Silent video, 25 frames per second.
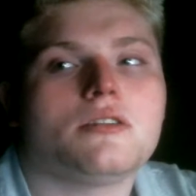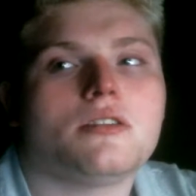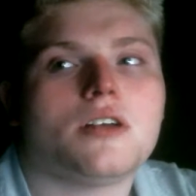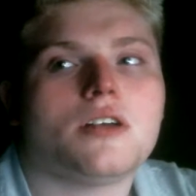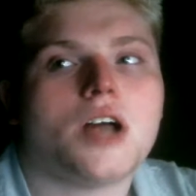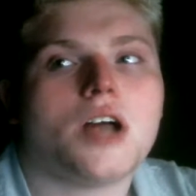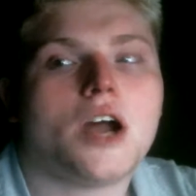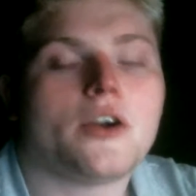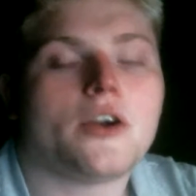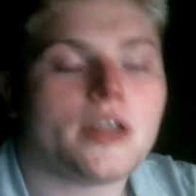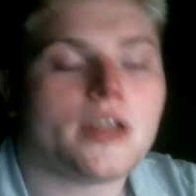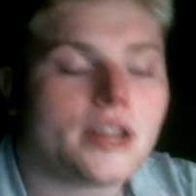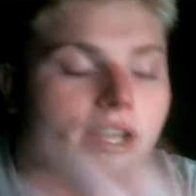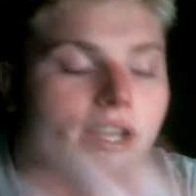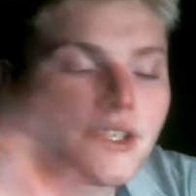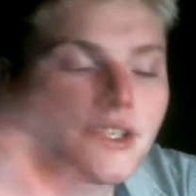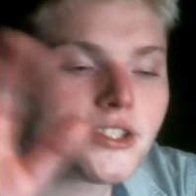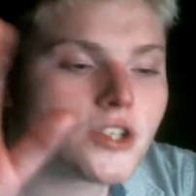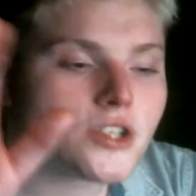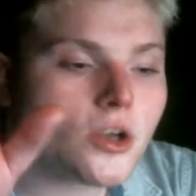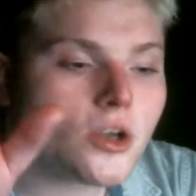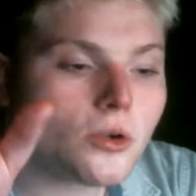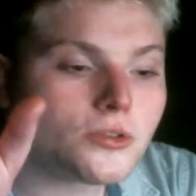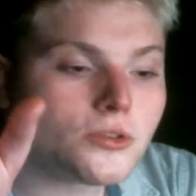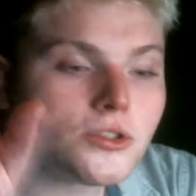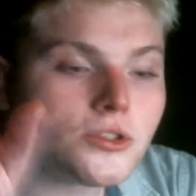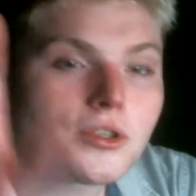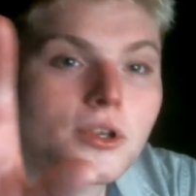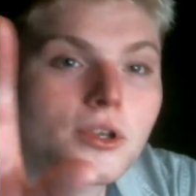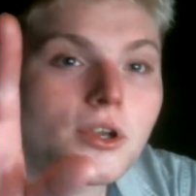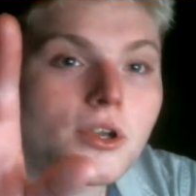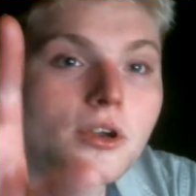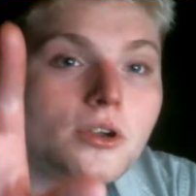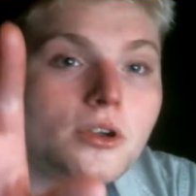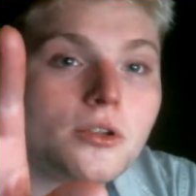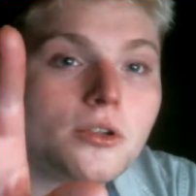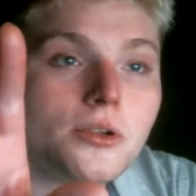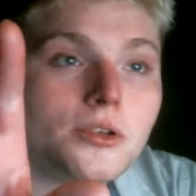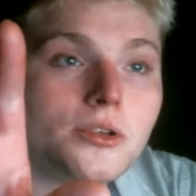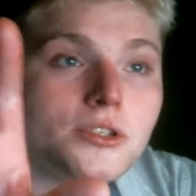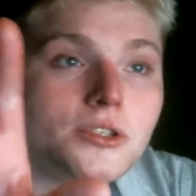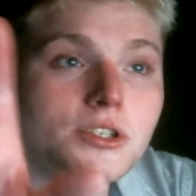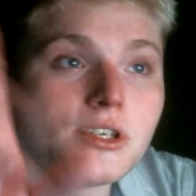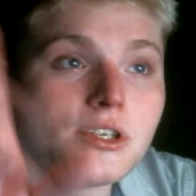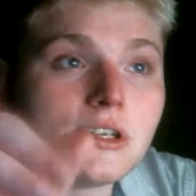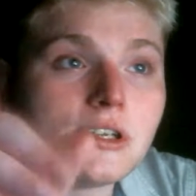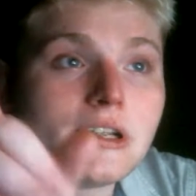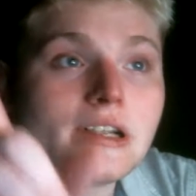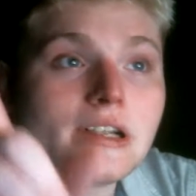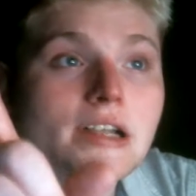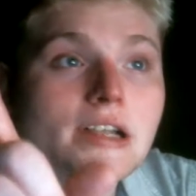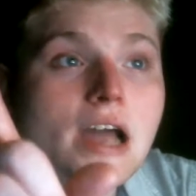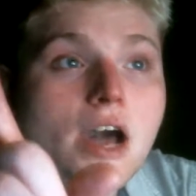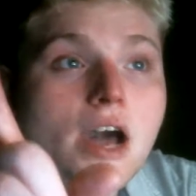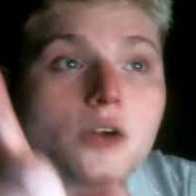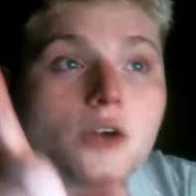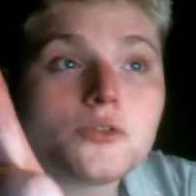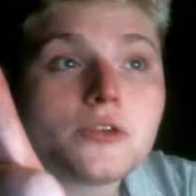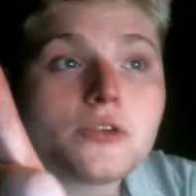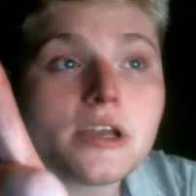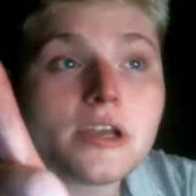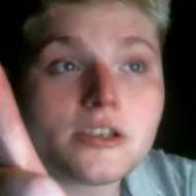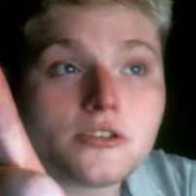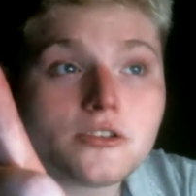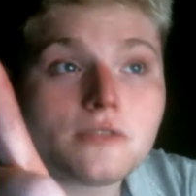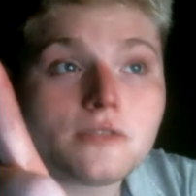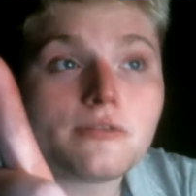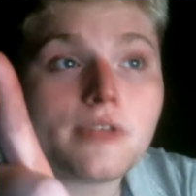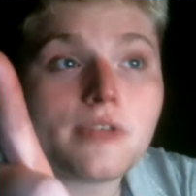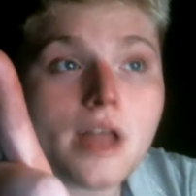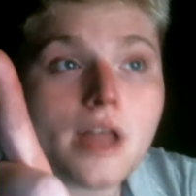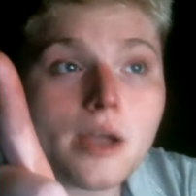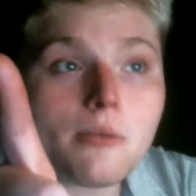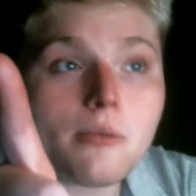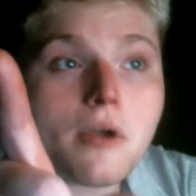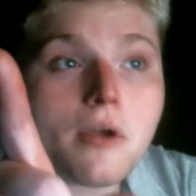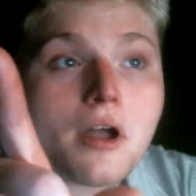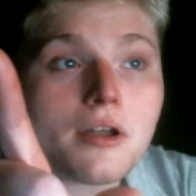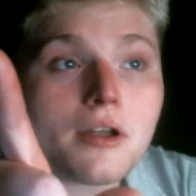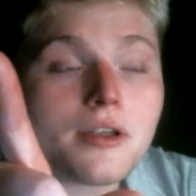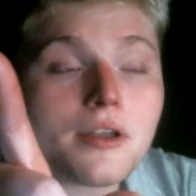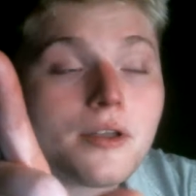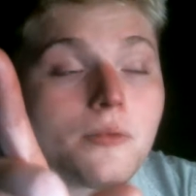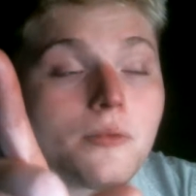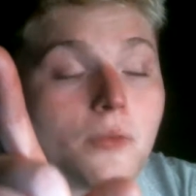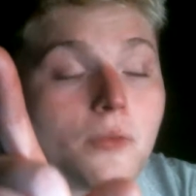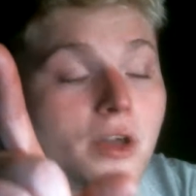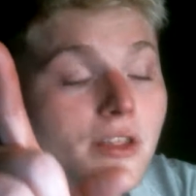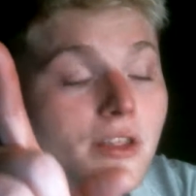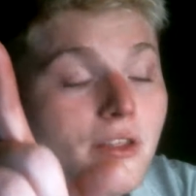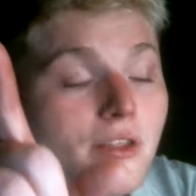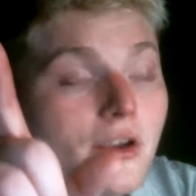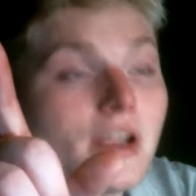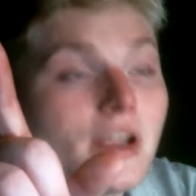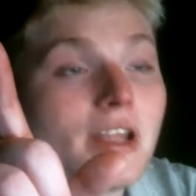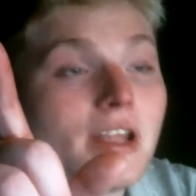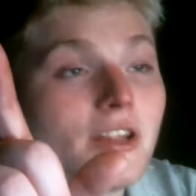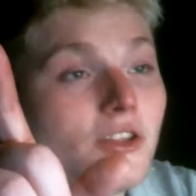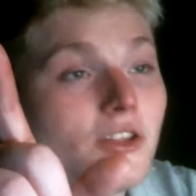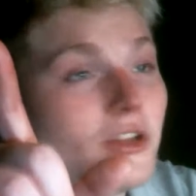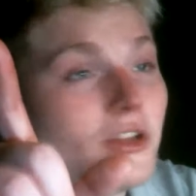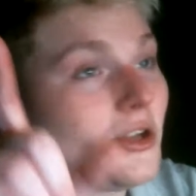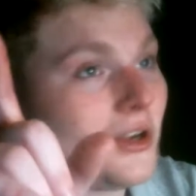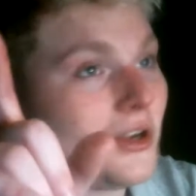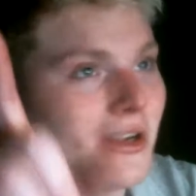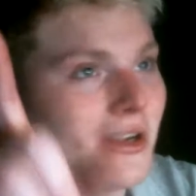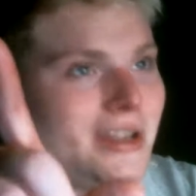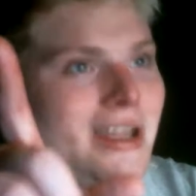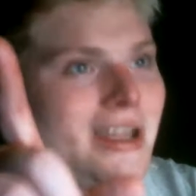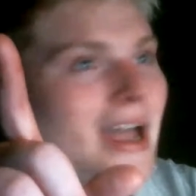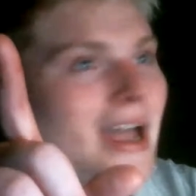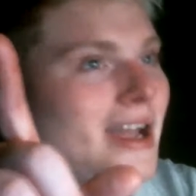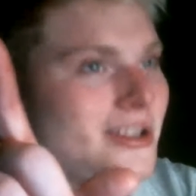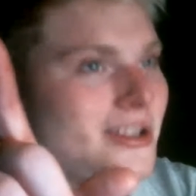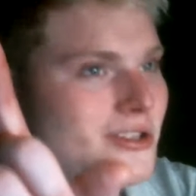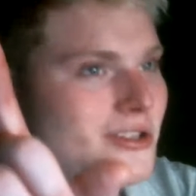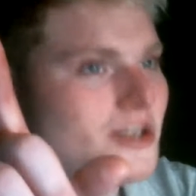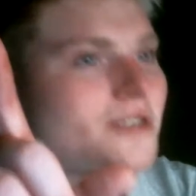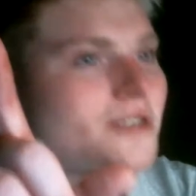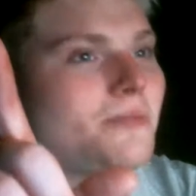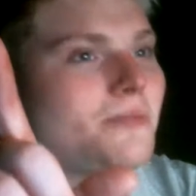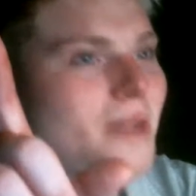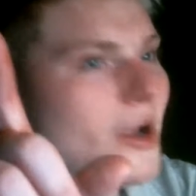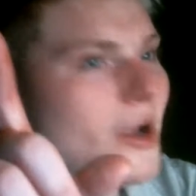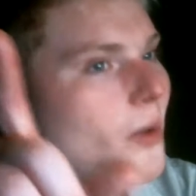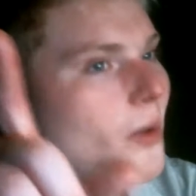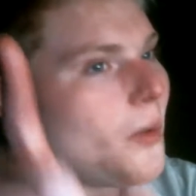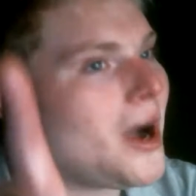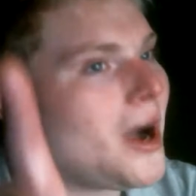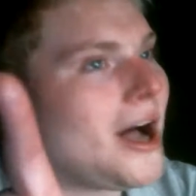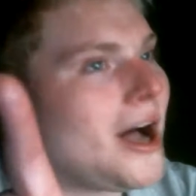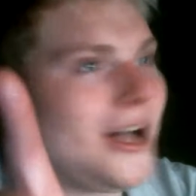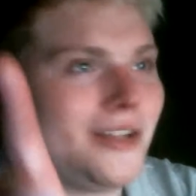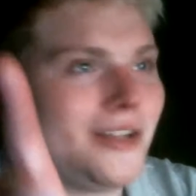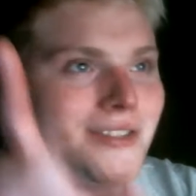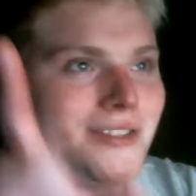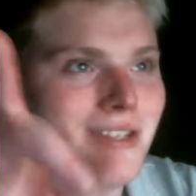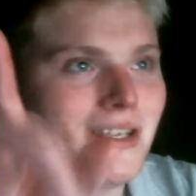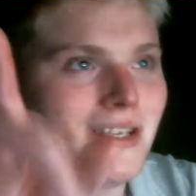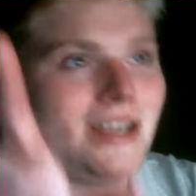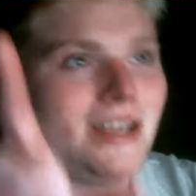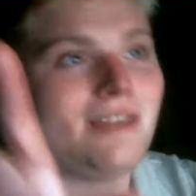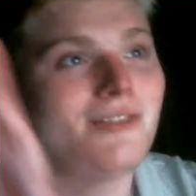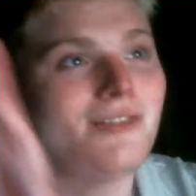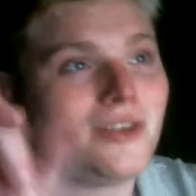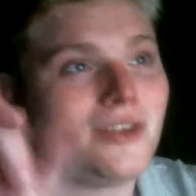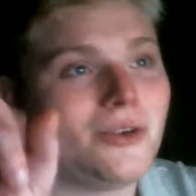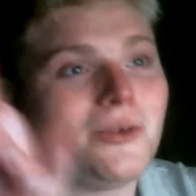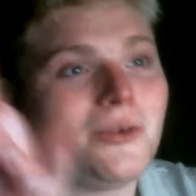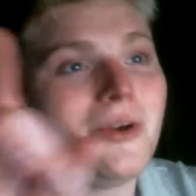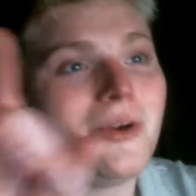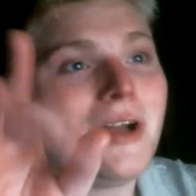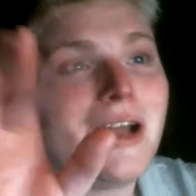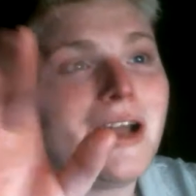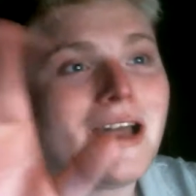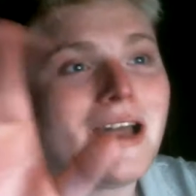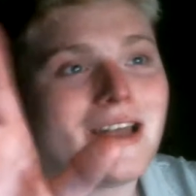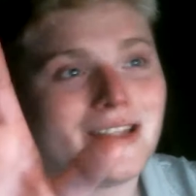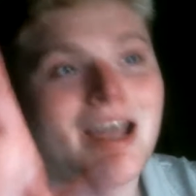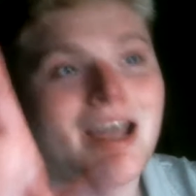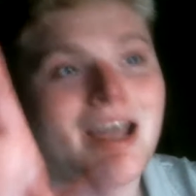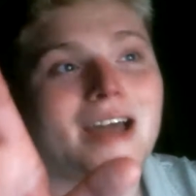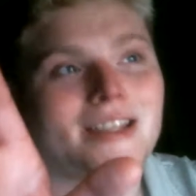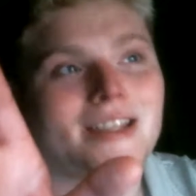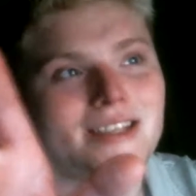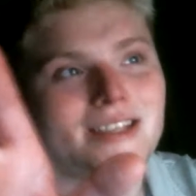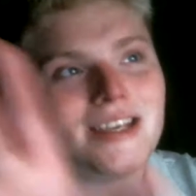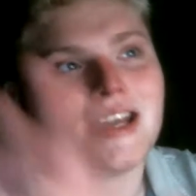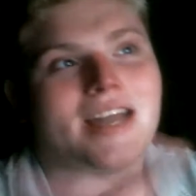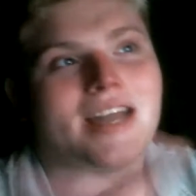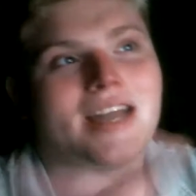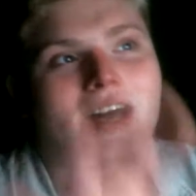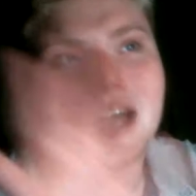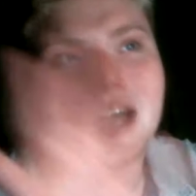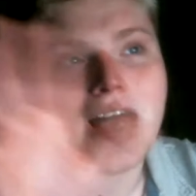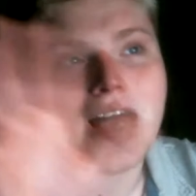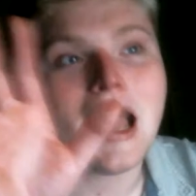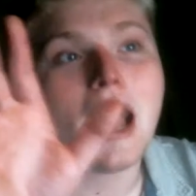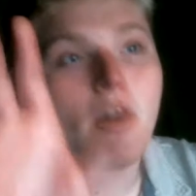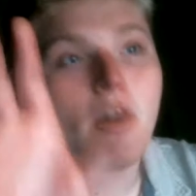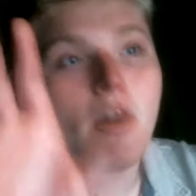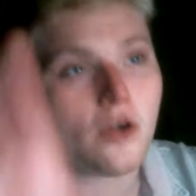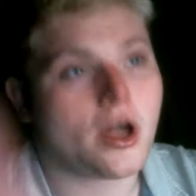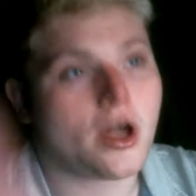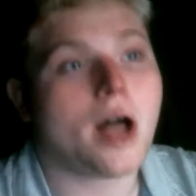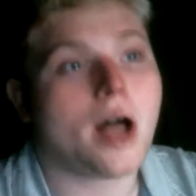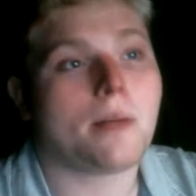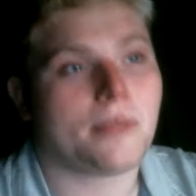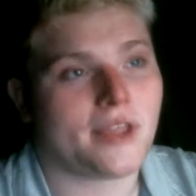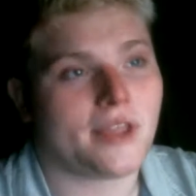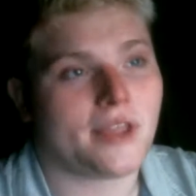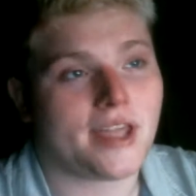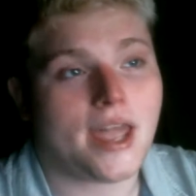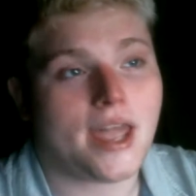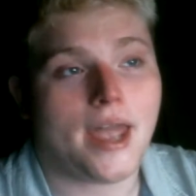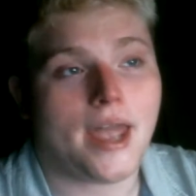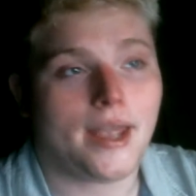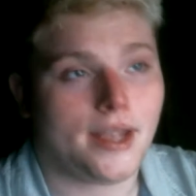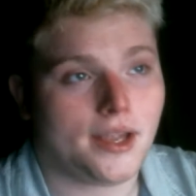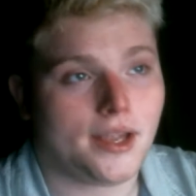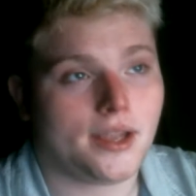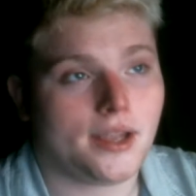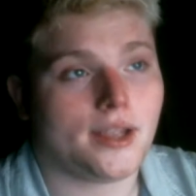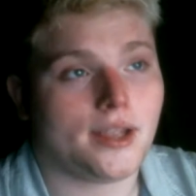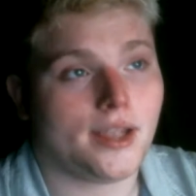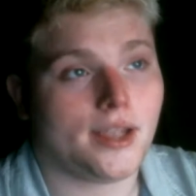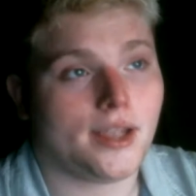right, let's go to the conclusion. How to actually fly a rocket? Look, it took me a while to give you an idea how complicated it